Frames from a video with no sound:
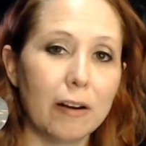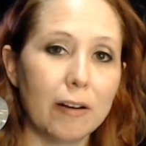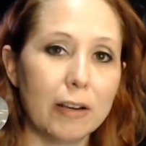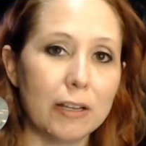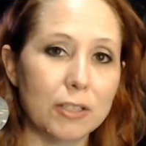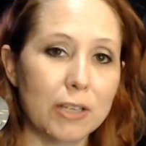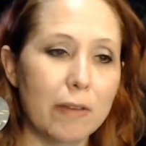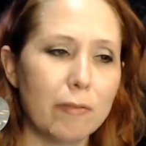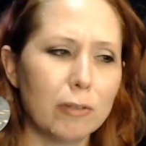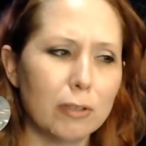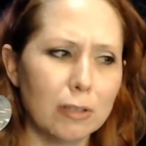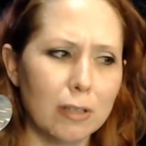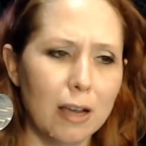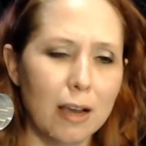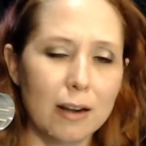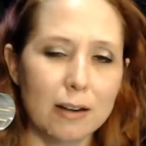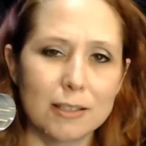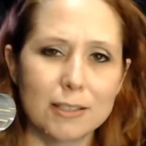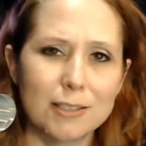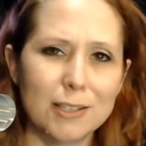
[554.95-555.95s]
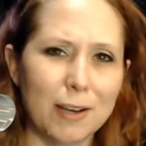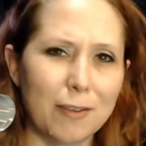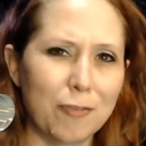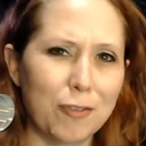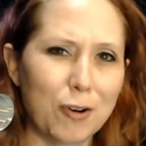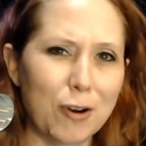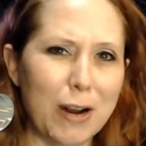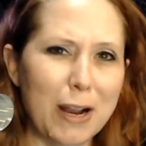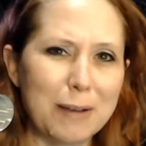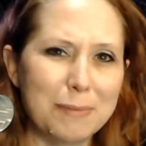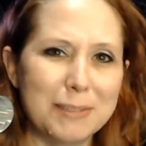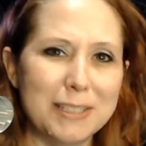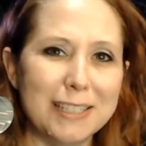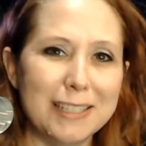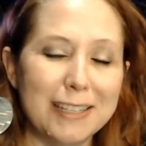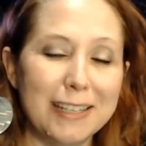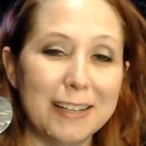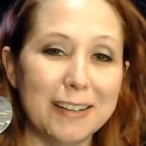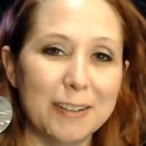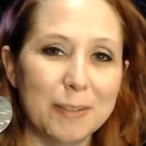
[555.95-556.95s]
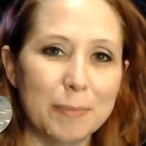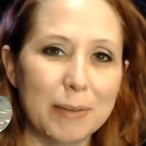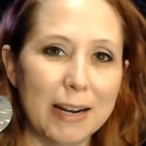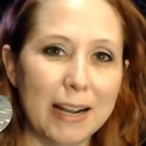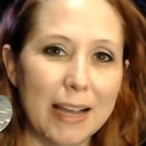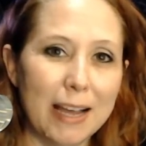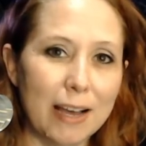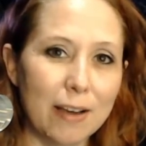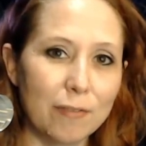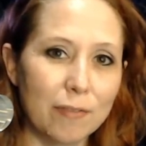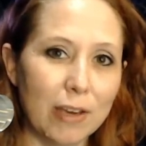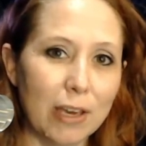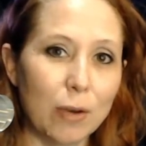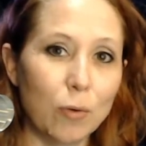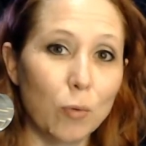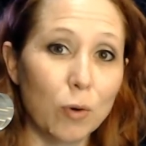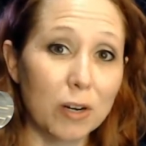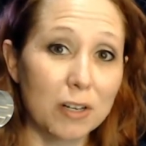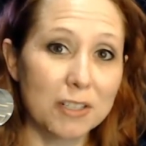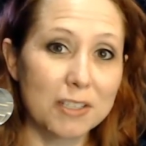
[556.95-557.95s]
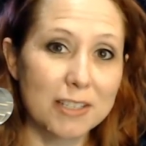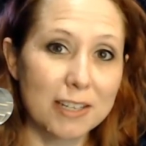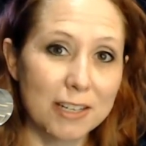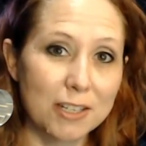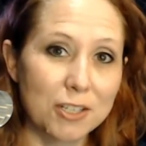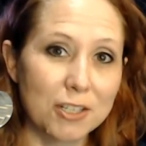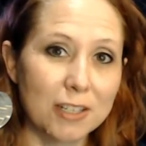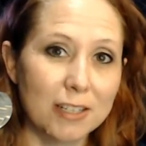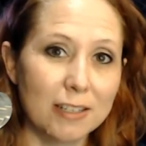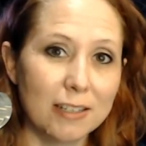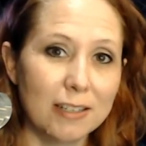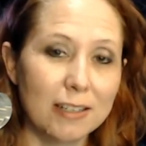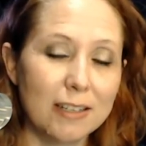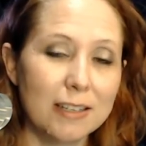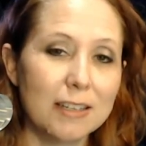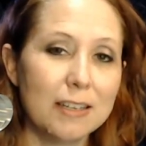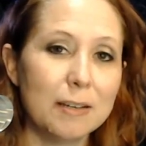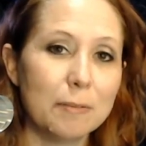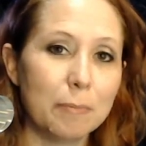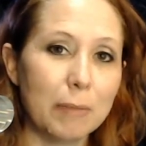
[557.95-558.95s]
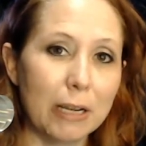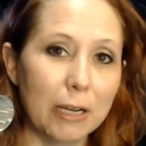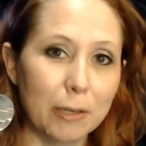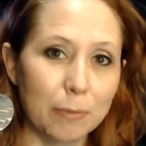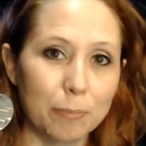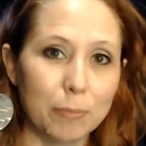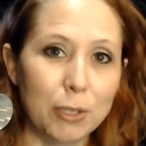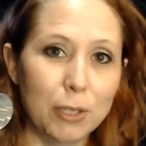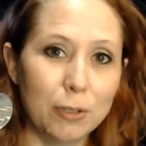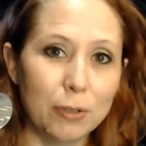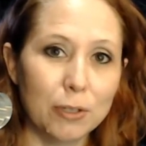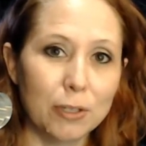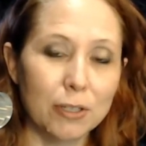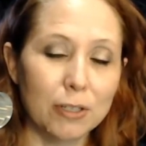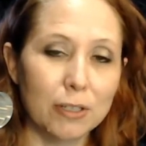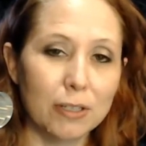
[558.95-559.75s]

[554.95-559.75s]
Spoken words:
so I have a lot of stuff crammed in here, but I have a workstation, my computer,